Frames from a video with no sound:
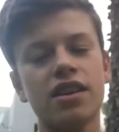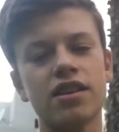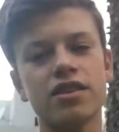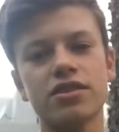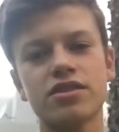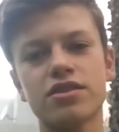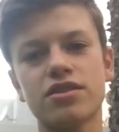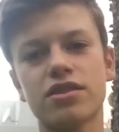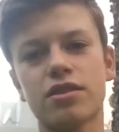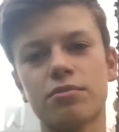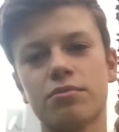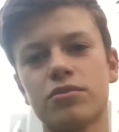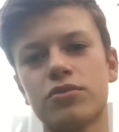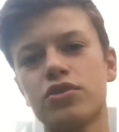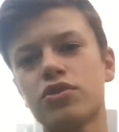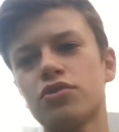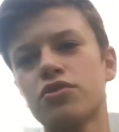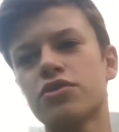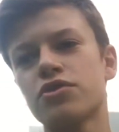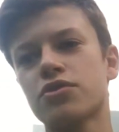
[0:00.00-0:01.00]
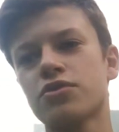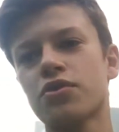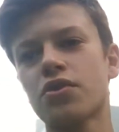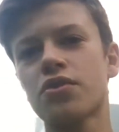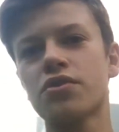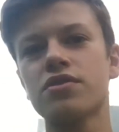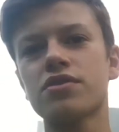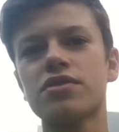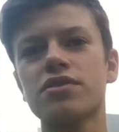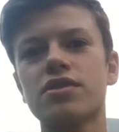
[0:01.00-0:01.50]
some 2
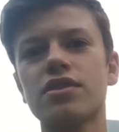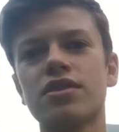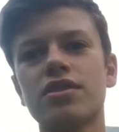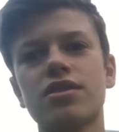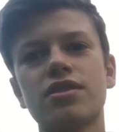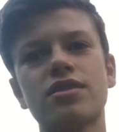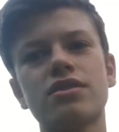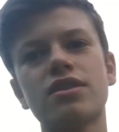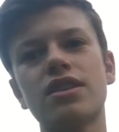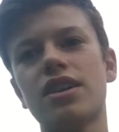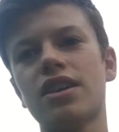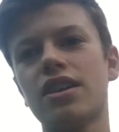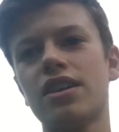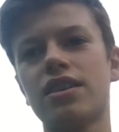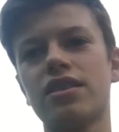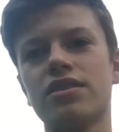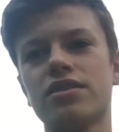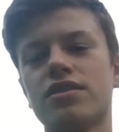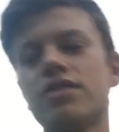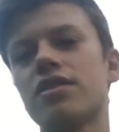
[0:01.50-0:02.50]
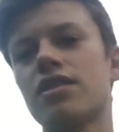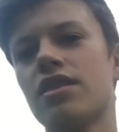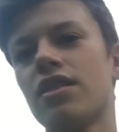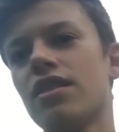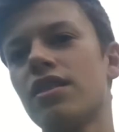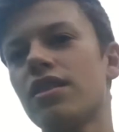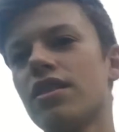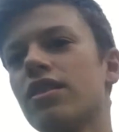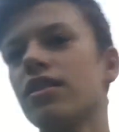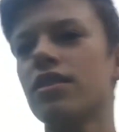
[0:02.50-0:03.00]
screws and
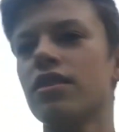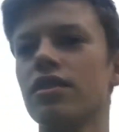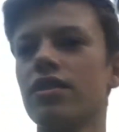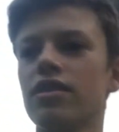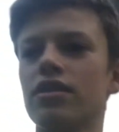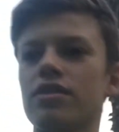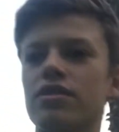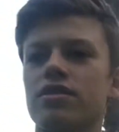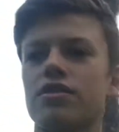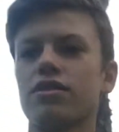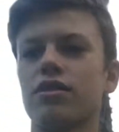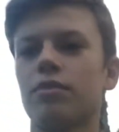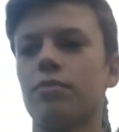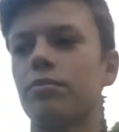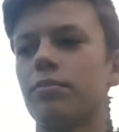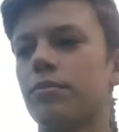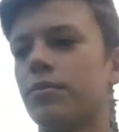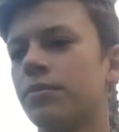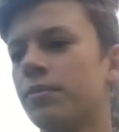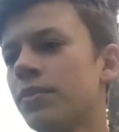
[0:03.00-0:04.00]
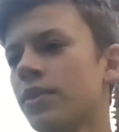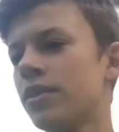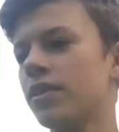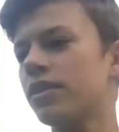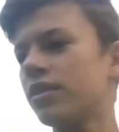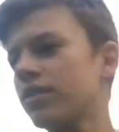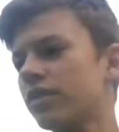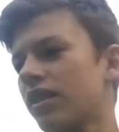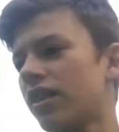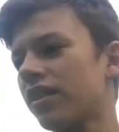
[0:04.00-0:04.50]
some,
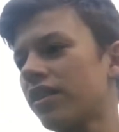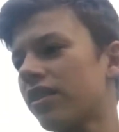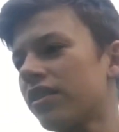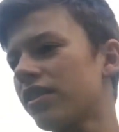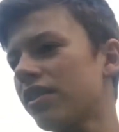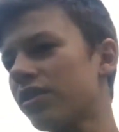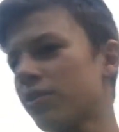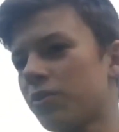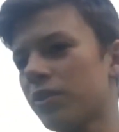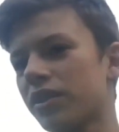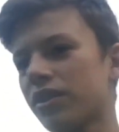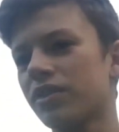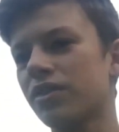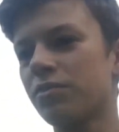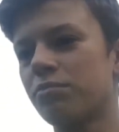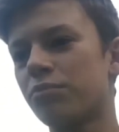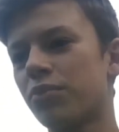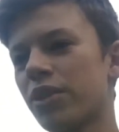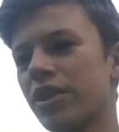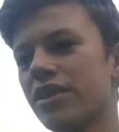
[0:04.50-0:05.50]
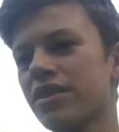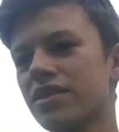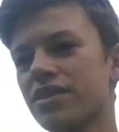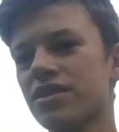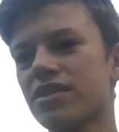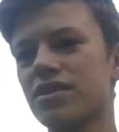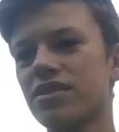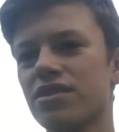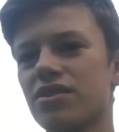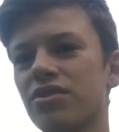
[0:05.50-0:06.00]
I don't know what,
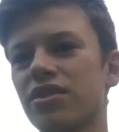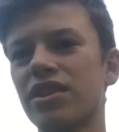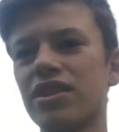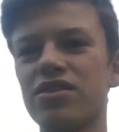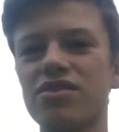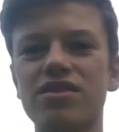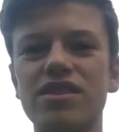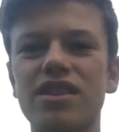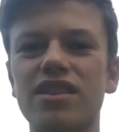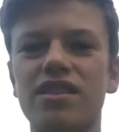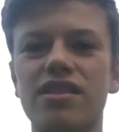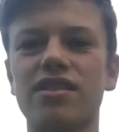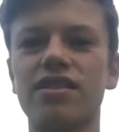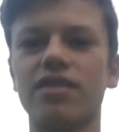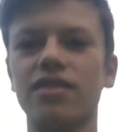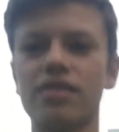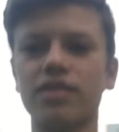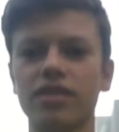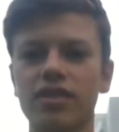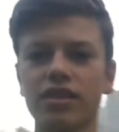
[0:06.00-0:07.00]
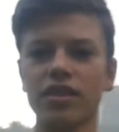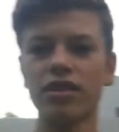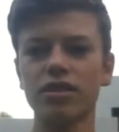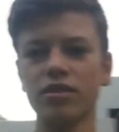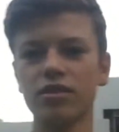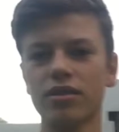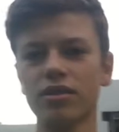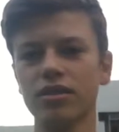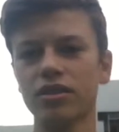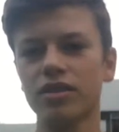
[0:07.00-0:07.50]
bricks. You can use anything
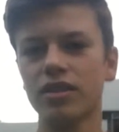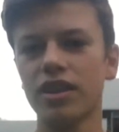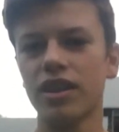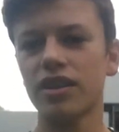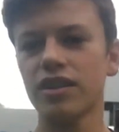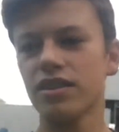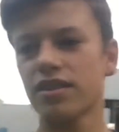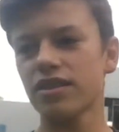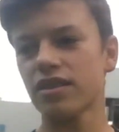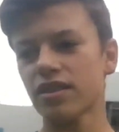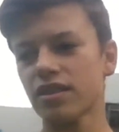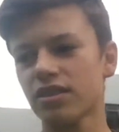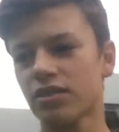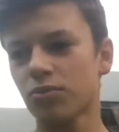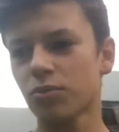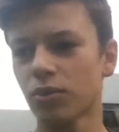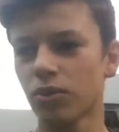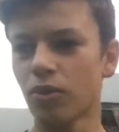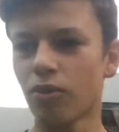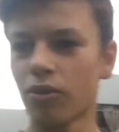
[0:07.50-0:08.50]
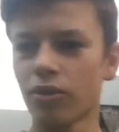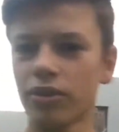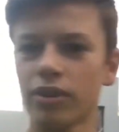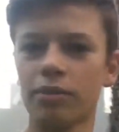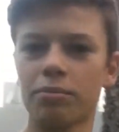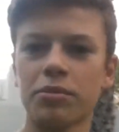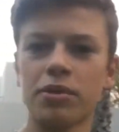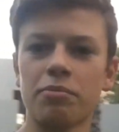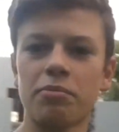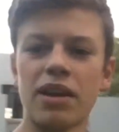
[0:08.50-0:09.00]
that will hold
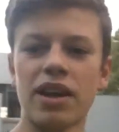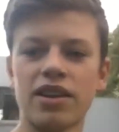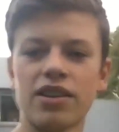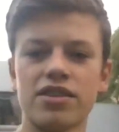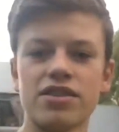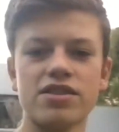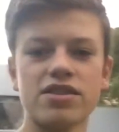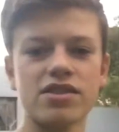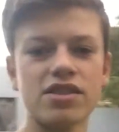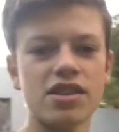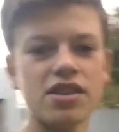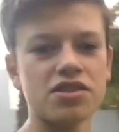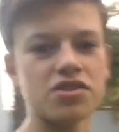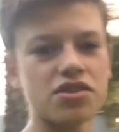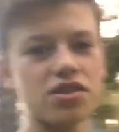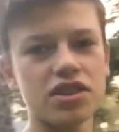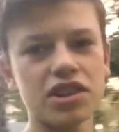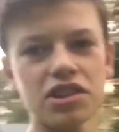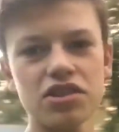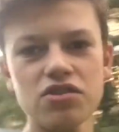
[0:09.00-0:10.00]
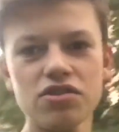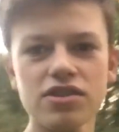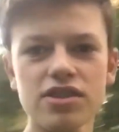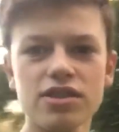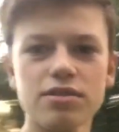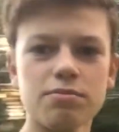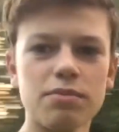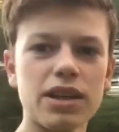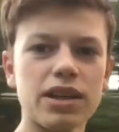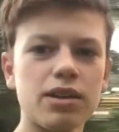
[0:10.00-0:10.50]
up the pallets. So you can use
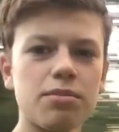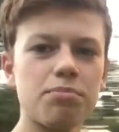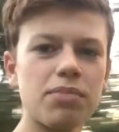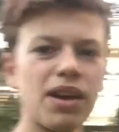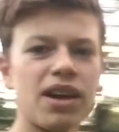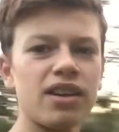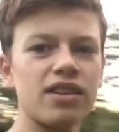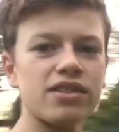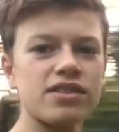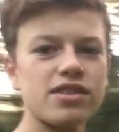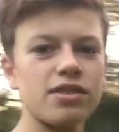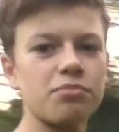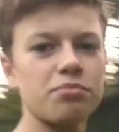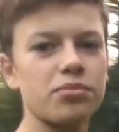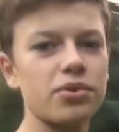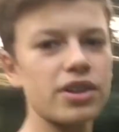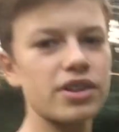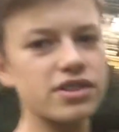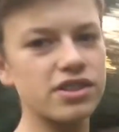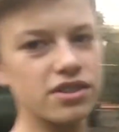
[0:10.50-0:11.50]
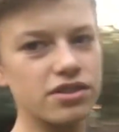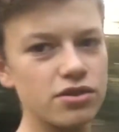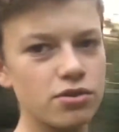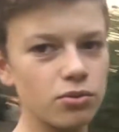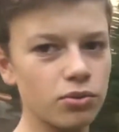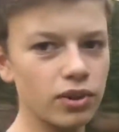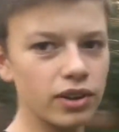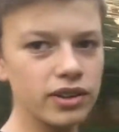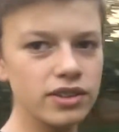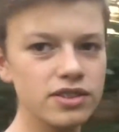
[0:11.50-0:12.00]
as many pallets and bricks as you
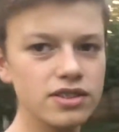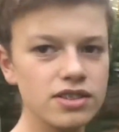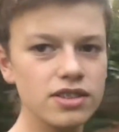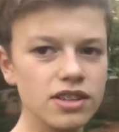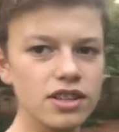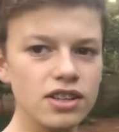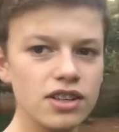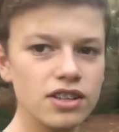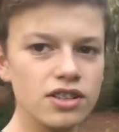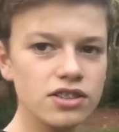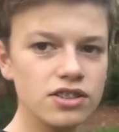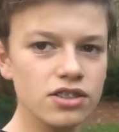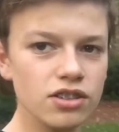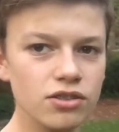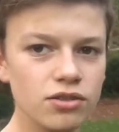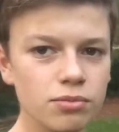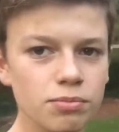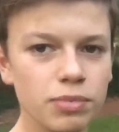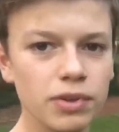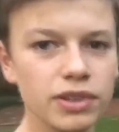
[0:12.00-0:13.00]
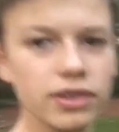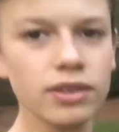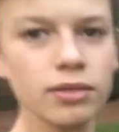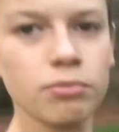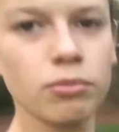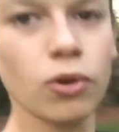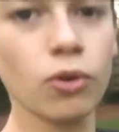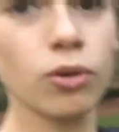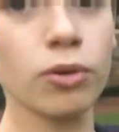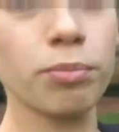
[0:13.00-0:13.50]
want. But the
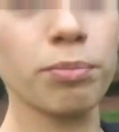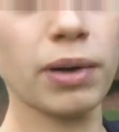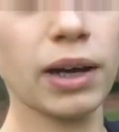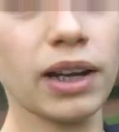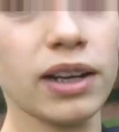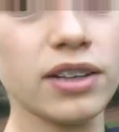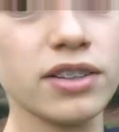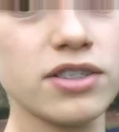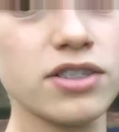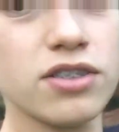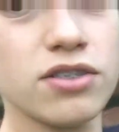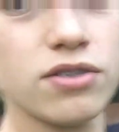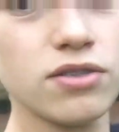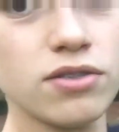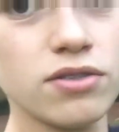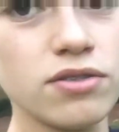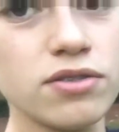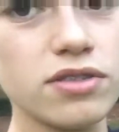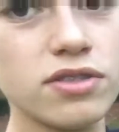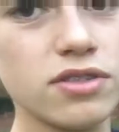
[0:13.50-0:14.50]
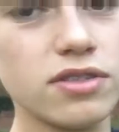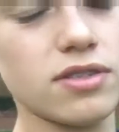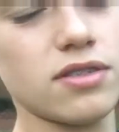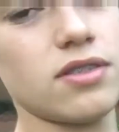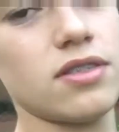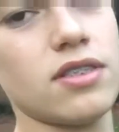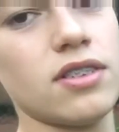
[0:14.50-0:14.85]
more pallets you use,